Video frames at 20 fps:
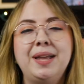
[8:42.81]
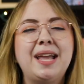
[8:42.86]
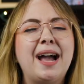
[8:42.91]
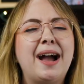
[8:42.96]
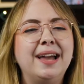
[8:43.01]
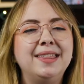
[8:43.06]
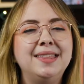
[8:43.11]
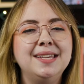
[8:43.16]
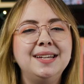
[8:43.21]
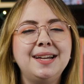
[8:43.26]
But
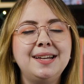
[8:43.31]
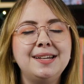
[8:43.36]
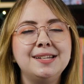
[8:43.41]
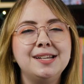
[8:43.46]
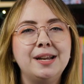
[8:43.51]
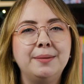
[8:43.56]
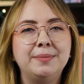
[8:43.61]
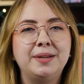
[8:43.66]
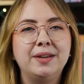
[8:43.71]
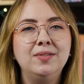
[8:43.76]
yeah, I think I
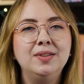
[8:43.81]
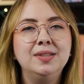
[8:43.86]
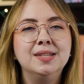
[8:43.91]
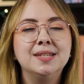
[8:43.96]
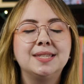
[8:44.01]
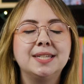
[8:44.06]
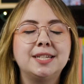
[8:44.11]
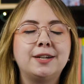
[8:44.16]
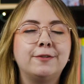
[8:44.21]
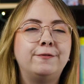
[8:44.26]
ended up giving
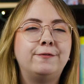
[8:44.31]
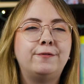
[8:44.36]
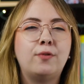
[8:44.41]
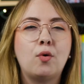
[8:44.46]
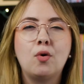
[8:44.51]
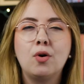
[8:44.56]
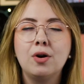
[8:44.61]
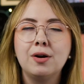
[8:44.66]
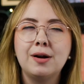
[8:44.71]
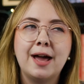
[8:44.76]
this like a
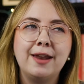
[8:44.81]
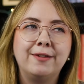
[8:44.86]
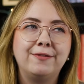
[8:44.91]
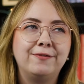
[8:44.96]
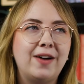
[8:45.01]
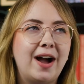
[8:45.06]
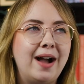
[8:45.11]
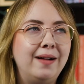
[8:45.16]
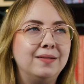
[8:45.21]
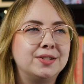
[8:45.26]
4 out of
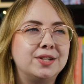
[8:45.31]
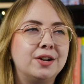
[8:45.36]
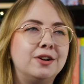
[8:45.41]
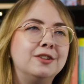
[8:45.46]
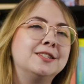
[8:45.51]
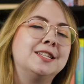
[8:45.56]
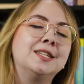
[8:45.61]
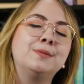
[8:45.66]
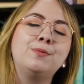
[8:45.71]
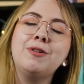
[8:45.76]
5
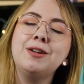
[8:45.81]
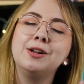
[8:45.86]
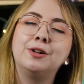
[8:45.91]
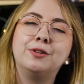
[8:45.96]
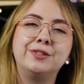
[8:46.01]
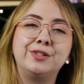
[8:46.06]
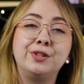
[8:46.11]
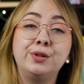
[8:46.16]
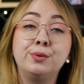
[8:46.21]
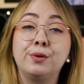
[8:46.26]
stars. That's probably
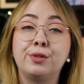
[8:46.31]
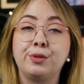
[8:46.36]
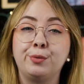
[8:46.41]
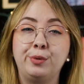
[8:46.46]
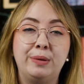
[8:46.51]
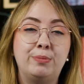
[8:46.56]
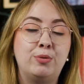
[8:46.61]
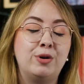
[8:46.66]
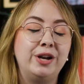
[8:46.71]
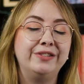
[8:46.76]
closer to a
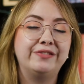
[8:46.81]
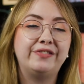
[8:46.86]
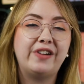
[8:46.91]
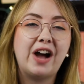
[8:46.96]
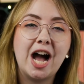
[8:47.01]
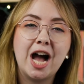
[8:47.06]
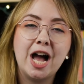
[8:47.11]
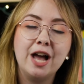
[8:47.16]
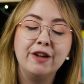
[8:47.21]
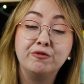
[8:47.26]

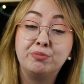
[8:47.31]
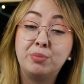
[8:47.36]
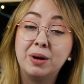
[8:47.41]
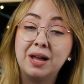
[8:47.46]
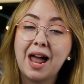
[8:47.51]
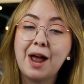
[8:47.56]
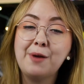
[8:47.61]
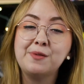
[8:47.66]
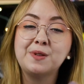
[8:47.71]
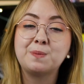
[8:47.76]
3.5,
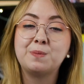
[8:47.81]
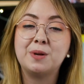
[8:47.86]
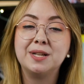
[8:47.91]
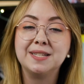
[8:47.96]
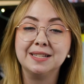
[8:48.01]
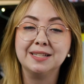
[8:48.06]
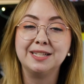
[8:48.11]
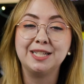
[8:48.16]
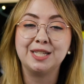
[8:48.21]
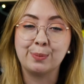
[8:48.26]
but I was
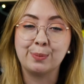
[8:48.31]
pleasantly